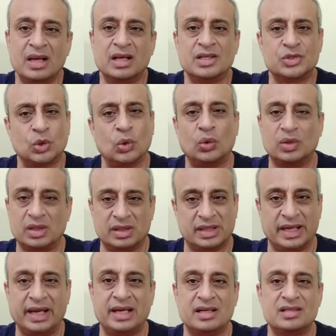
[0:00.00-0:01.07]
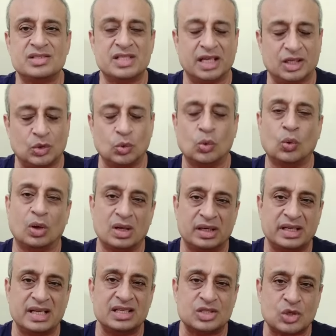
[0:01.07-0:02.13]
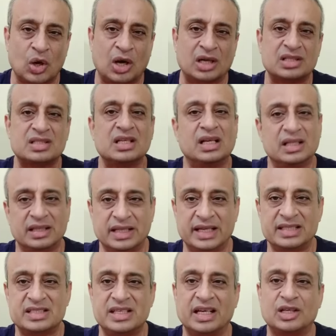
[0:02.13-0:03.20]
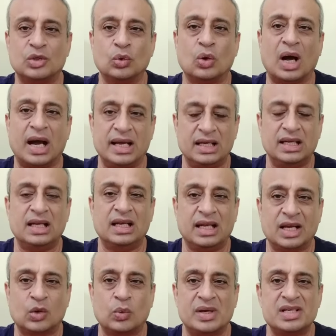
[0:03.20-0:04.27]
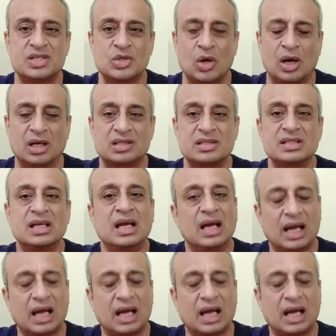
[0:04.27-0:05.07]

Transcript: So they stick to quality stocks, they stick to highly liquid stocks,